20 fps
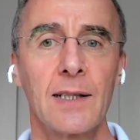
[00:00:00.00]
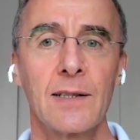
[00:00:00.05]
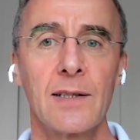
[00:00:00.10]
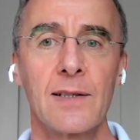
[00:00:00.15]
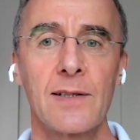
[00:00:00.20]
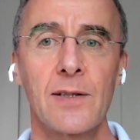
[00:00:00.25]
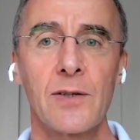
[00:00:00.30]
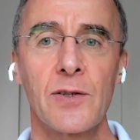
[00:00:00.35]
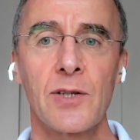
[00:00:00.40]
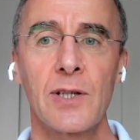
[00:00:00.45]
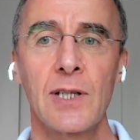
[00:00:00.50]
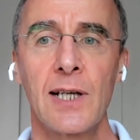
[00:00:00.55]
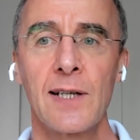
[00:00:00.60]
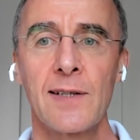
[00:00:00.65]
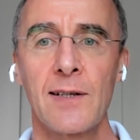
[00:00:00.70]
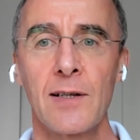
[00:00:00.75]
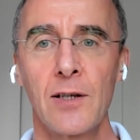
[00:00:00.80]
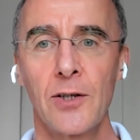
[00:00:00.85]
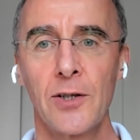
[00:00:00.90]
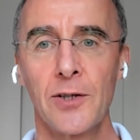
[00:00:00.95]
So she has
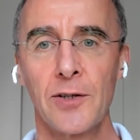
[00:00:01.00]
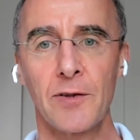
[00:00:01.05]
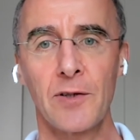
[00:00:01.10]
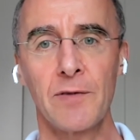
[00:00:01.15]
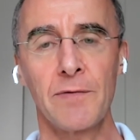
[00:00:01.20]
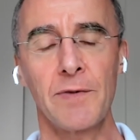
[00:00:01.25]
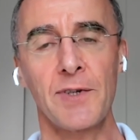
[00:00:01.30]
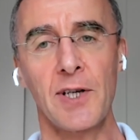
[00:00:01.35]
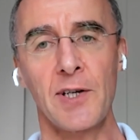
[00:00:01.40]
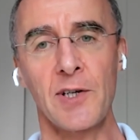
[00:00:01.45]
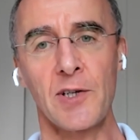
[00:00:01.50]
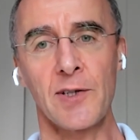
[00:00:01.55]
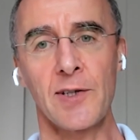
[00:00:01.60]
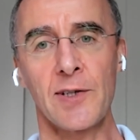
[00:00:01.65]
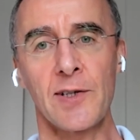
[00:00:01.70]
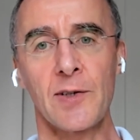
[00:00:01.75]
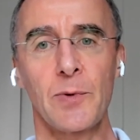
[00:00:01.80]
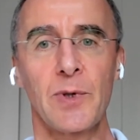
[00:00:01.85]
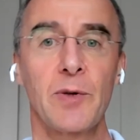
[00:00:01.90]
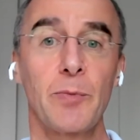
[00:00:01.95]
a lot of
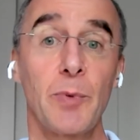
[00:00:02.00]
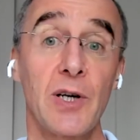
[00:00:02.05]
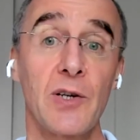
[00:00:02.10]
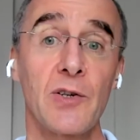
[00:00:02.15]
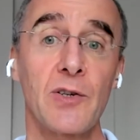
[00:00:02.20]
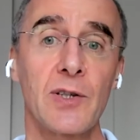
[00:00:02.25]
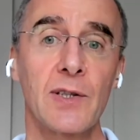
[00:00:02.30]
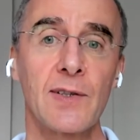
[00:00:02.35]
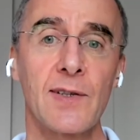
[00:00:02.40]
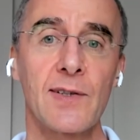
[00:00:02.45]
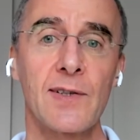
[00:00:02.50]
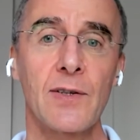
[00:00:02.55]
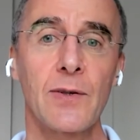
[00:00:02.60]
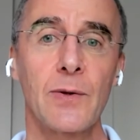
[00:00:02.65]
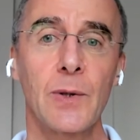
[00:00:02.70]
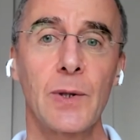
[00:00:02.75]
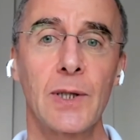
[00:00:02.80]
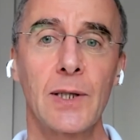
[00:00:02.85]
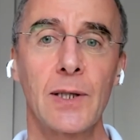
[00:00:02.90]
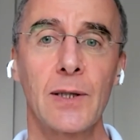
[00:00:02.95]
conversations with patients who
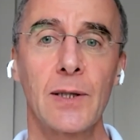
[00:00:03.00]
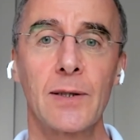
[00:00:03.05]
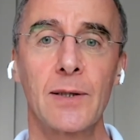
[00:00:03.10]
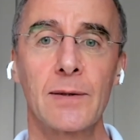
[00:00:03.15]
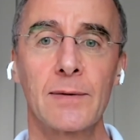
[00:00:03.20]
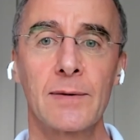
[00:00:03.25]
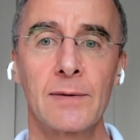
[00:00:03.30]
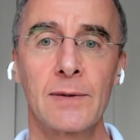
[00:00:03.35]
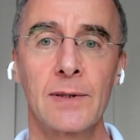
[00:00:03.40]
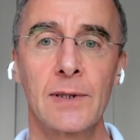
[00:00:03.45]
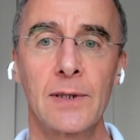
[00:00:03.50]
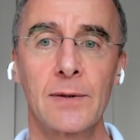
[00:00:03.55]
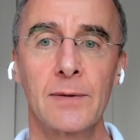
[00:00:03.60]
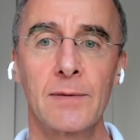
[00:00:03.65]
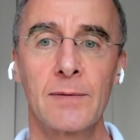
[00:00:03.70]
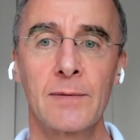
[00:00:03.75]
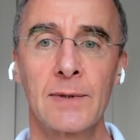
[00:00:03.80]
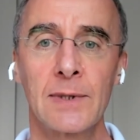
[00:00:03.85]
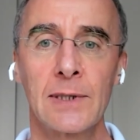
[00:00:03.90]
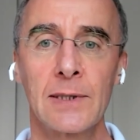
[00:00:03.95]
are you know,
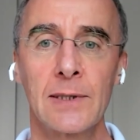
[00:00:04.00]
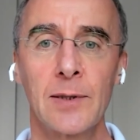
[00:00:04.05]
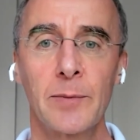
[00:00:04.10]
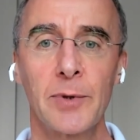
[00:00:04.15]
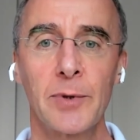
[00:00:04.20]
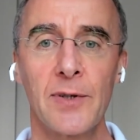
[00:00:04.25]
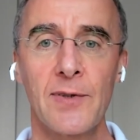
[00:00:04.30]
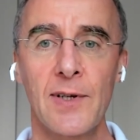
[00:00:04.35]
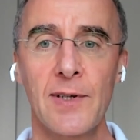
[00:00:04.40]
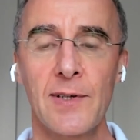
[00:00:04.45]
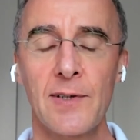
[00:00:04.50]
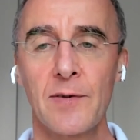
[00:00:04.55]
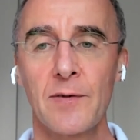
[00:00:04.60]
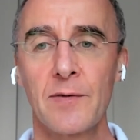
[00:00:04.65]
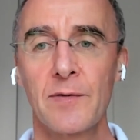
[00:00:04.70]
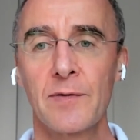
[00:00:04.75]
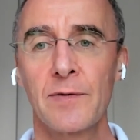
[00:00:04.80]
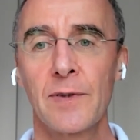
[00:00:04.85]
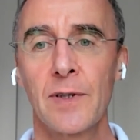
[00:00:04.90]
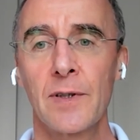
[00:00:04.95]
in the process of,
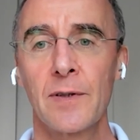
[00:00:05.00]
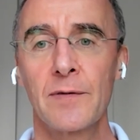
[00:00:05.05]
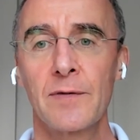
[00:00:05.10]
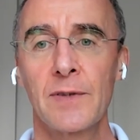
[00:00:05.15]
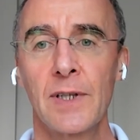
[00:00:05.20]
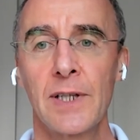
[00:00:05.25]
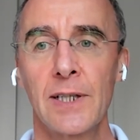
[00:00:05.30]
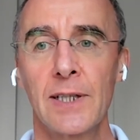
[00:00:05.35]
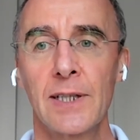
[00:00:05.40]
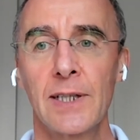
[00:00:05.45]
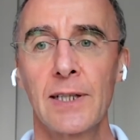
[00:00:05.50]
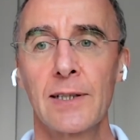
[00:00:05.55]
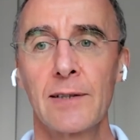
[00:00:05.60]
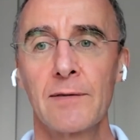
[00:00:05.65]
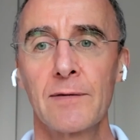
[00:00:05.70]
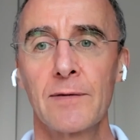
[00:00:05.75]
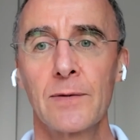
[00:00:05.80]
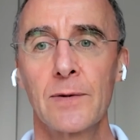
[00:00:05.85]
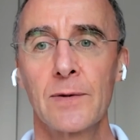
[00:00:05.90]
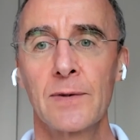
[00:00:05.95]
of dying,
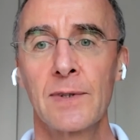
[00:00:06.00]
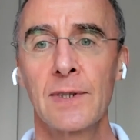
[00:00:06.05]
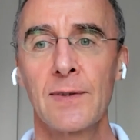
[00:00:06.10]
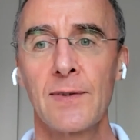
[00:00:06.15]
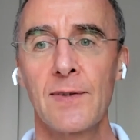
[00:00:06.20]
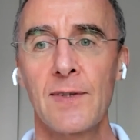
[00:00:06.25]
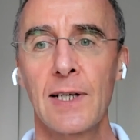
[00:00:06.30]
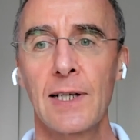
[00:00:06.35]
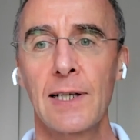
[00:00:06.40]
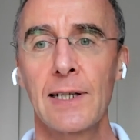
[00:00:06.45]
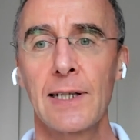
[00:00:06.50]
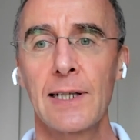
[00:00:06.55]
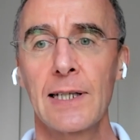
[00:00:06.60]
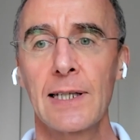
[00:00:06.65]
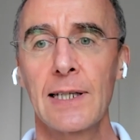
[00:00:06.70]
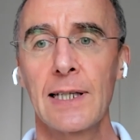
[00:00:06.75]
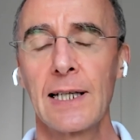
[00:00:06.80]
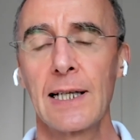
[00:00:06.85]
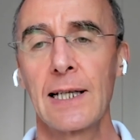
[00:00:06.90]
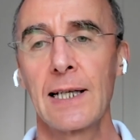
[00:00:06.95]
sadly,
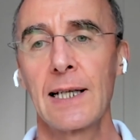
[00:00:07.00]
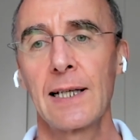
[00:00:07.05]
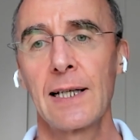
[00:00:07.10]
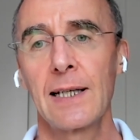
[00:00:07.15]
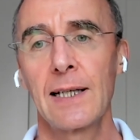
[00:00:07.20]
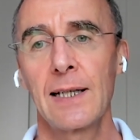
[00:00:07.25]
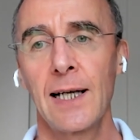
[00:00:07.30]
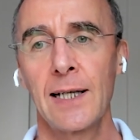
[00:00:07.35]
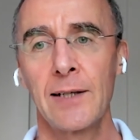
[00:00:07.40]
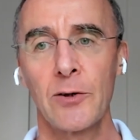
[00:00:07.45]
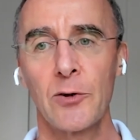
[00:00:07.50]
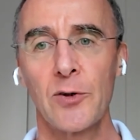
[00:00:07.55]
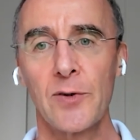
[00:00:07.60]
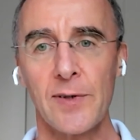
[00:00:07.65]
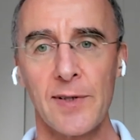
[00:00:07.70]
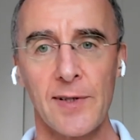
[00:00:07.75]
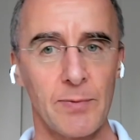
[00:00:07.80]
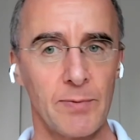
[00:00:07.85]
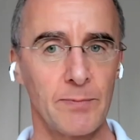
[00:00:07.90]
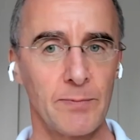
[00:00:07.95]
and of
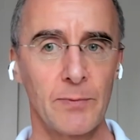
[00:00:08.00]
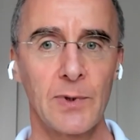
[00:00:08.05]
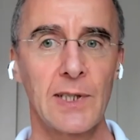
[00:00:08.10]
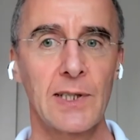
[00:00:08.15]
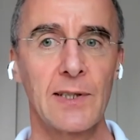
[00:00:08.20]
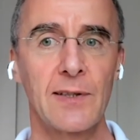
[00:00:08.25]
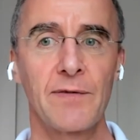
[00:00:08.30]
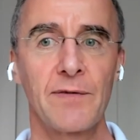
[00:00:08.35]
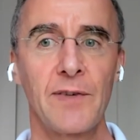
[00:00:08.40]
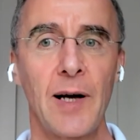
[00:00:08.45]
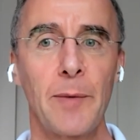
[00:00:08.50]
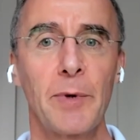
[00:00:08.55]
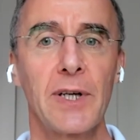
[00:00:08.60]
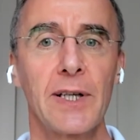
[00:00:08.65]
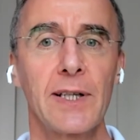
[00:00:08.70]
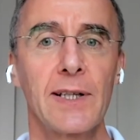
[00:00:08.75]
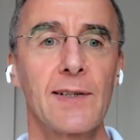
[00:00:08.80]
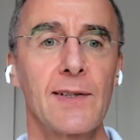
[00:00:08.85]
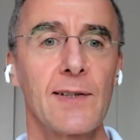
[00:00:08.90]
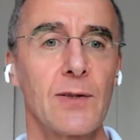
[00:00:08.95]
course with
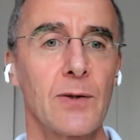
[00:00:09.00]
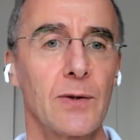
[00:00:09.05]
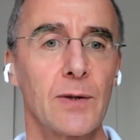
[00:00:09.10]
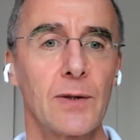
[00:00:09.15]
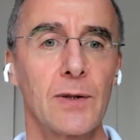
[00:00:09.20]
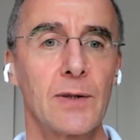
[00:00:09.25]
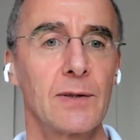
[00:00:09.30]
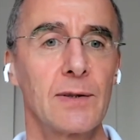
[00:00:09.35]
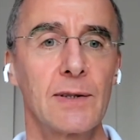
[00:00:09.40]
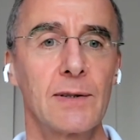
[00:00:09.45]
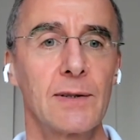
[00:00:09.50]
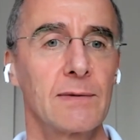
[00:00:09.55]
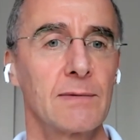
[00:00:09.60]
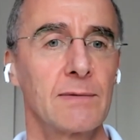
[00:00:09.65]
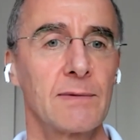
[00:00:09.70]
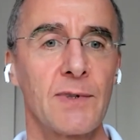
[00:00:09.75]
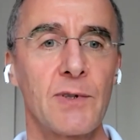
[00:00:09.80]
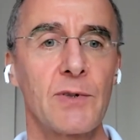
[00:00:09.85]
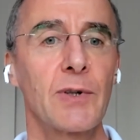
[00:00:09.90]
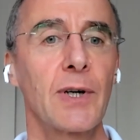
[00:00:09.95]
families who are
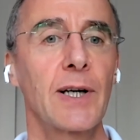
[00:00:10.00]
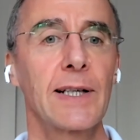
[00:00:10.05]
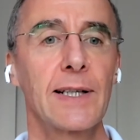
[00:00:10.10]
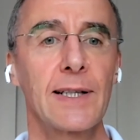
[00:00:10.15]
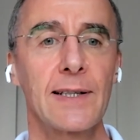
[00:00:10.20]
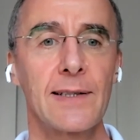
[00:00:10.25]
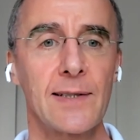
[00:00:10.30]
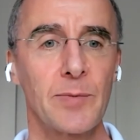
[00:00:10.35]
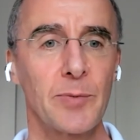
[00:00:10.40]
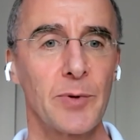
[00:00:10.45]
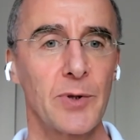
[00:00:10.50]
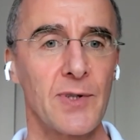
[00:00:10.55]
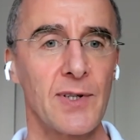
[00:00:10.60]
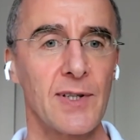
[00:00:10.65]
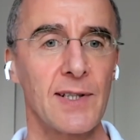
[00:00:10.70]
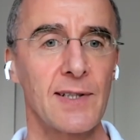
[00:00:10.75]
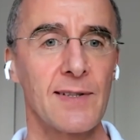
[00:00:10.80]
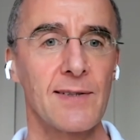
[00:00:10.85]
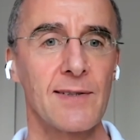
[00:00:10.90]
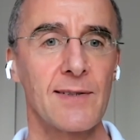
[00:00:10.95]
struggling to
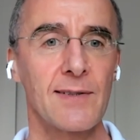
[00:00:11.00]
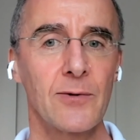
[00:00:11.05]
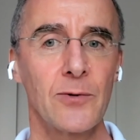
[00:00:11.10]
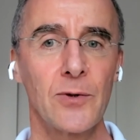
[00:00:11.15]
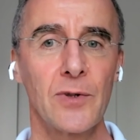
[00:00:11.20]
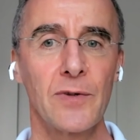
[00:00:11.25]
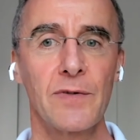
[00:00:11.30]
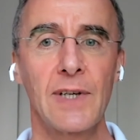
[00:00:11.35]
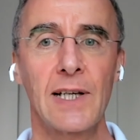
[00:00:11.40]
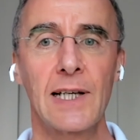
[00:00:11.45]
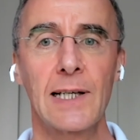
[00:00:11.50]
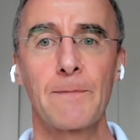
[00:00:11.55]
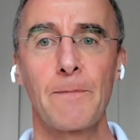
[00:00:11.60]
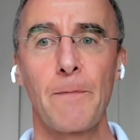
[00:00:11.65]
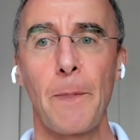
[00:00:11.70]
process all of that.